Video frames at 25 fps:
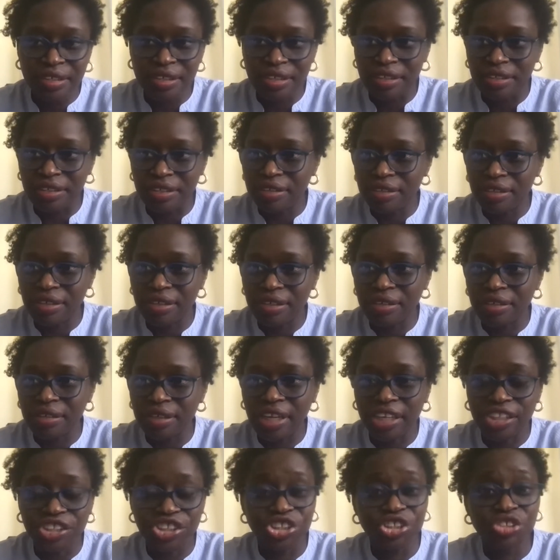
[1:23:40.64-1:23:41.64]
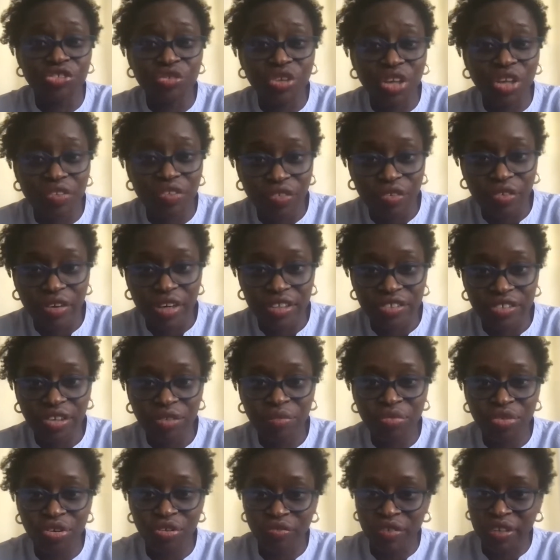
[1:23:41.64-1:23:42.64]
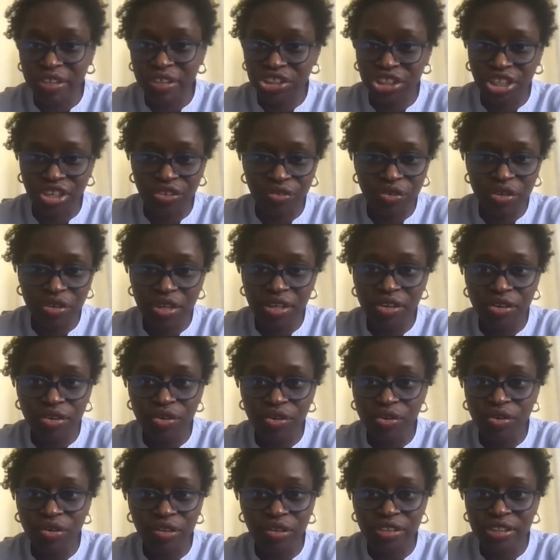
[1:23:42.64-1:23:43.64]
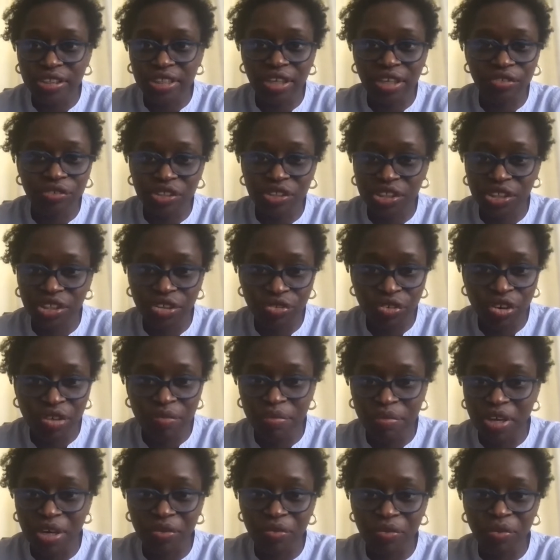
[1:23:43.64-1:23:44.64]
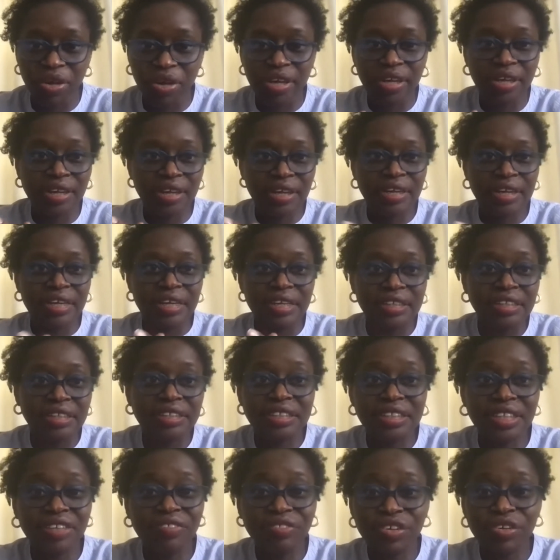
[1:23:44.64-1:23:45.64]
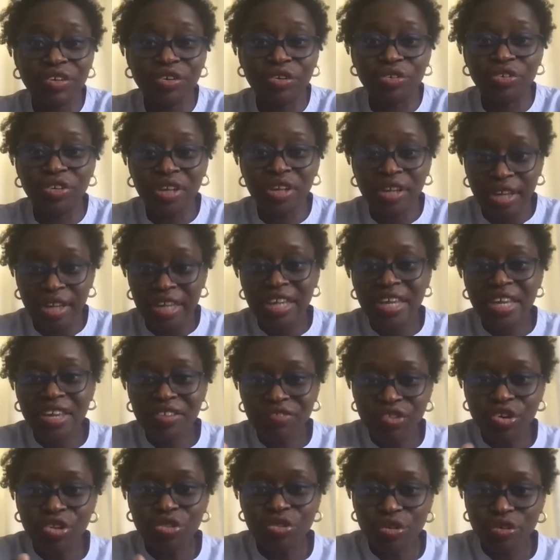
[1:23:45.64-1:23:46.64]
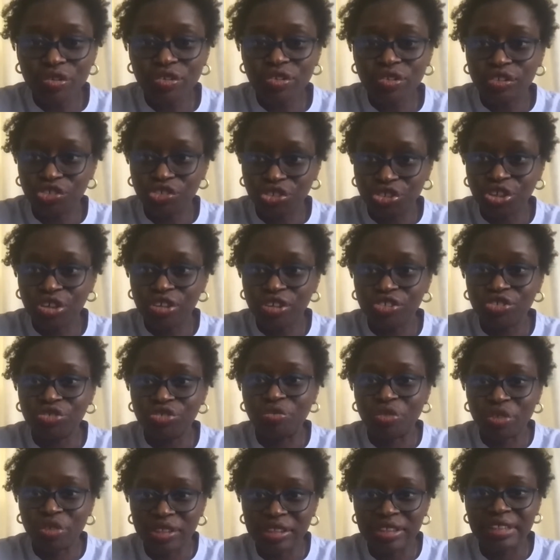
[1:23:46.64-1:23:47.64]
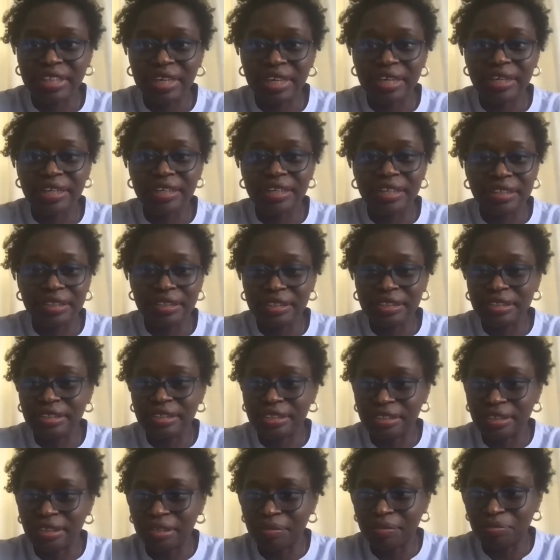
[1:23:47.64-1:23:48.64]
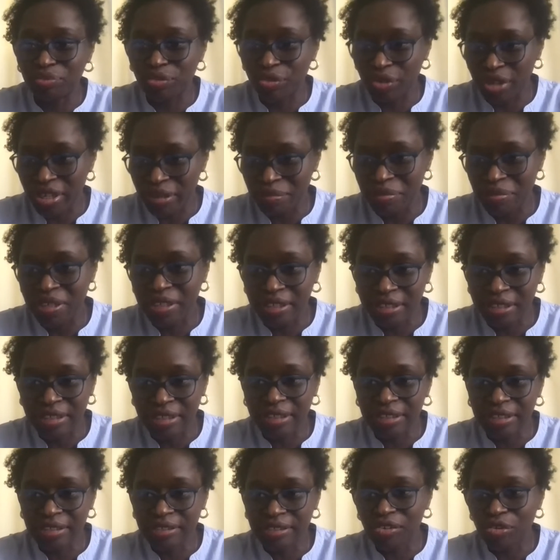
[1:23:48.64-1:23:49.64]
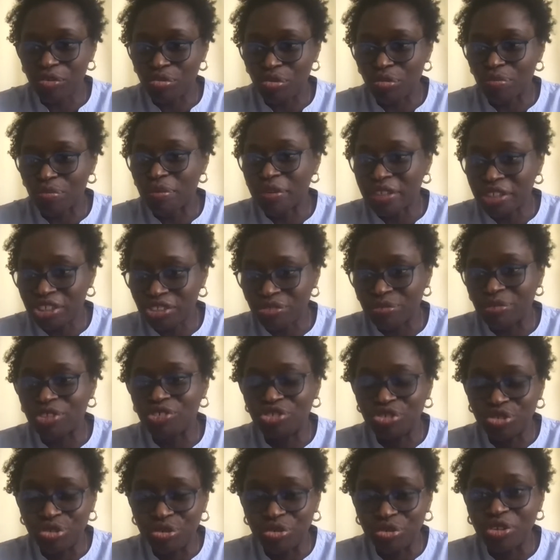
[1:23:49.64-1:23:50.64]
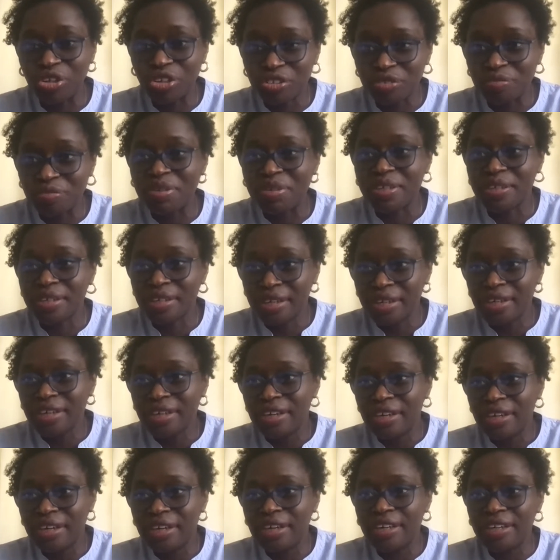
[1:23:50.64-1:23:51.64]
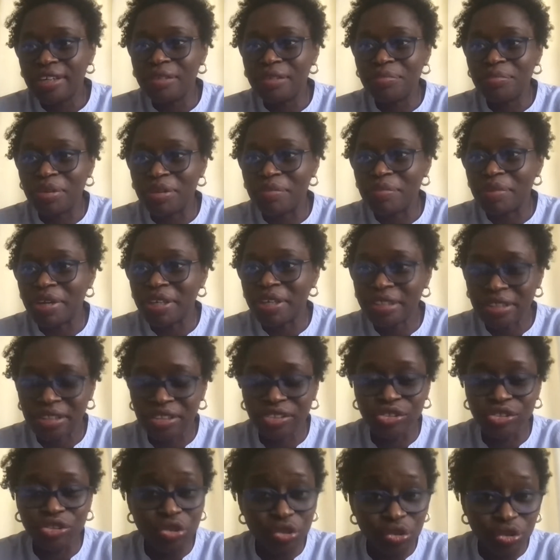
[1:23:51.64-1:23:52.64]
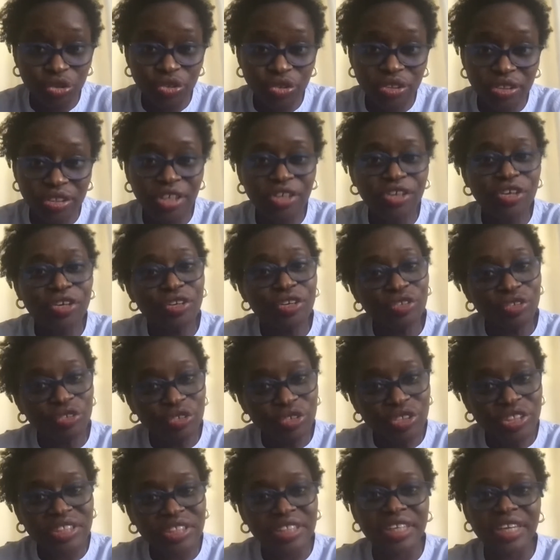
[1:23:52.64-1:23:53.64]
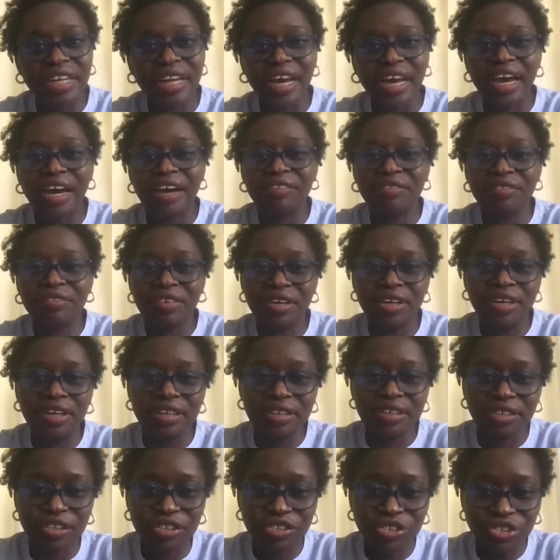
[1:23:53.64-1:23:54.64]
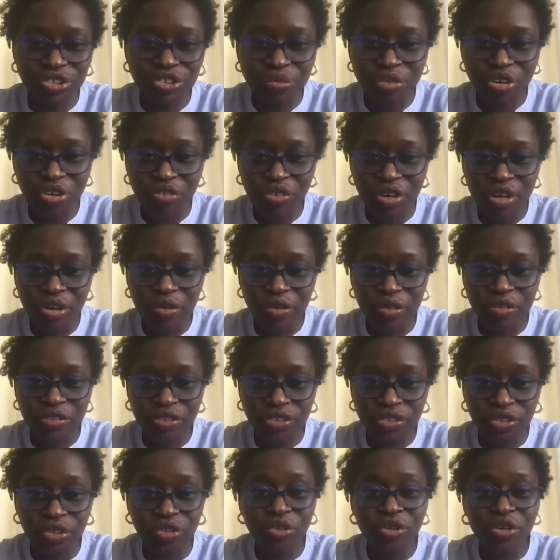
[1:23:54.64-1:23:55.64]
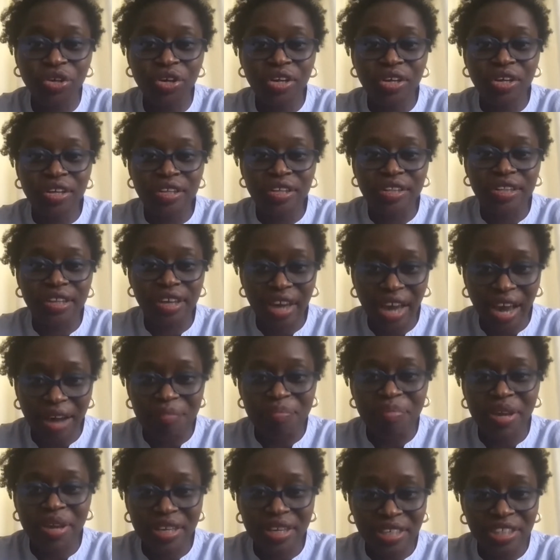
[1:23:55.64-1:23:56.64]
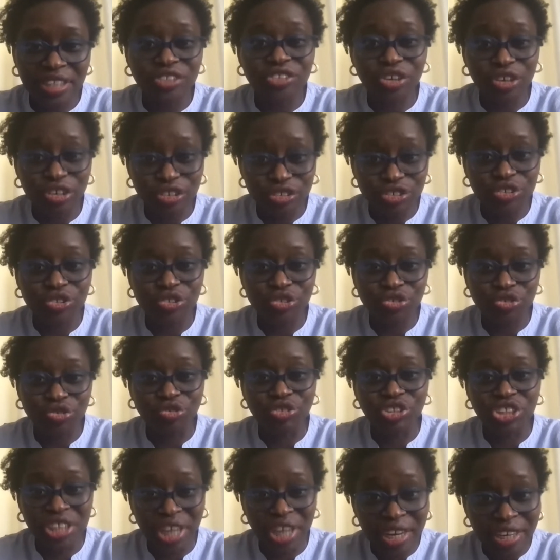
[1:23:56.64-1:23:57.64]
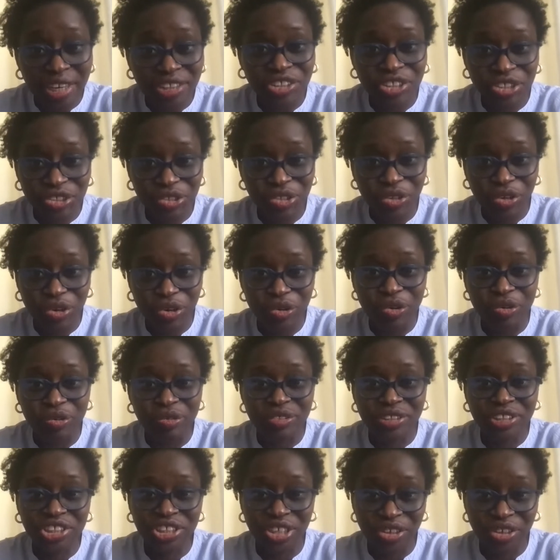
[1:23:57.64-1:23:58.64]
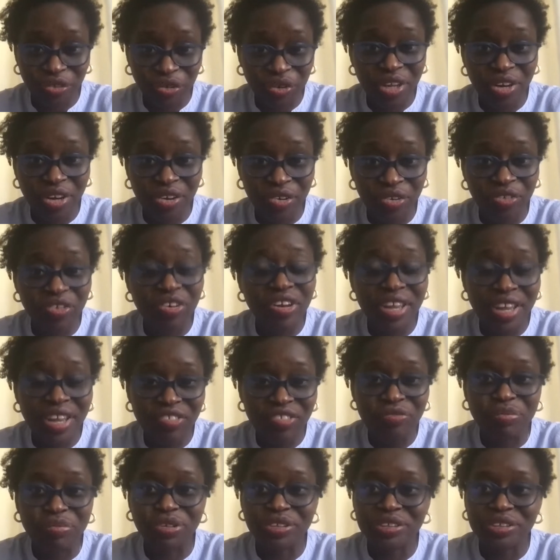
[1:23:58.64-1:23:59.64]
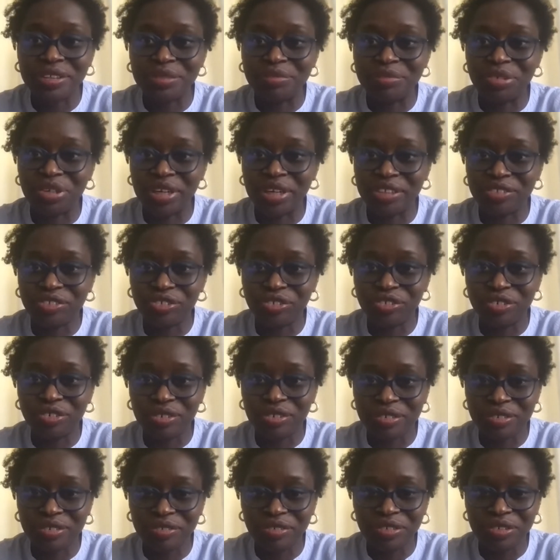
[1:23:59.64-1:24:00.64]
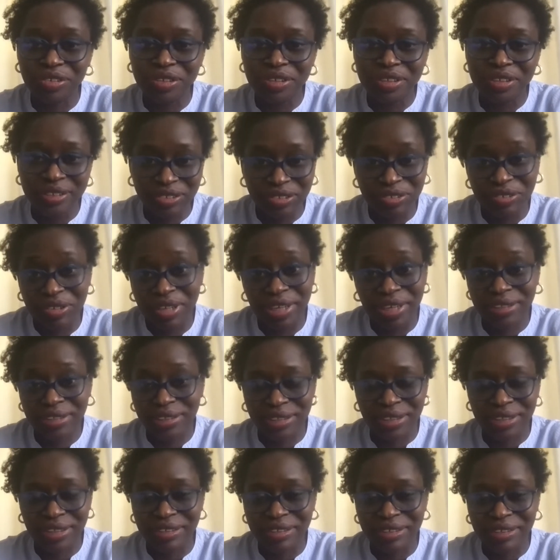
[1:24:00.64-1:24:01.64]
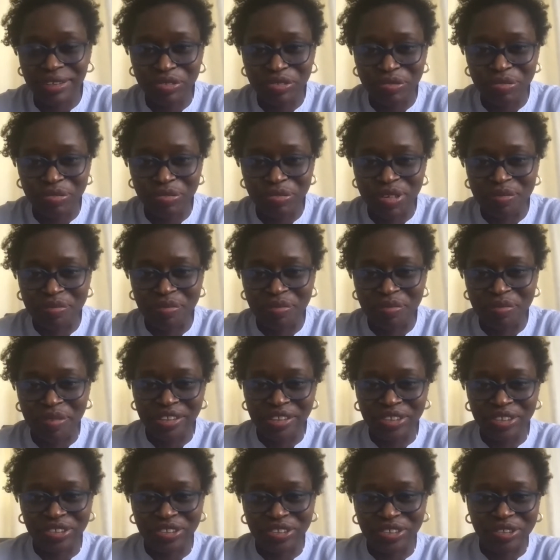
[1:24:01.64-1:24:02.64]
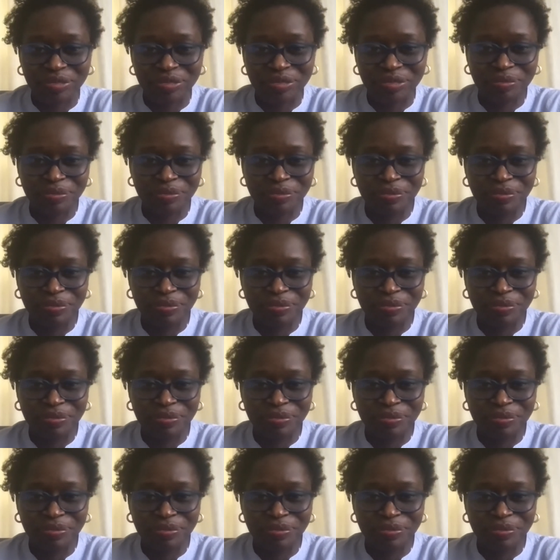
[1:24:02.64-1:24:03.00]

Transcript: in Nigeria, for example, with Sharia law, or Saudi Arabia, where it is difficult, even though the judge will say it is prohibited, corporal punishment should not be implemented, used, you still have customary law. So the campaign is also to change the law, Sharia law, if possible at all. So that's probably my answer.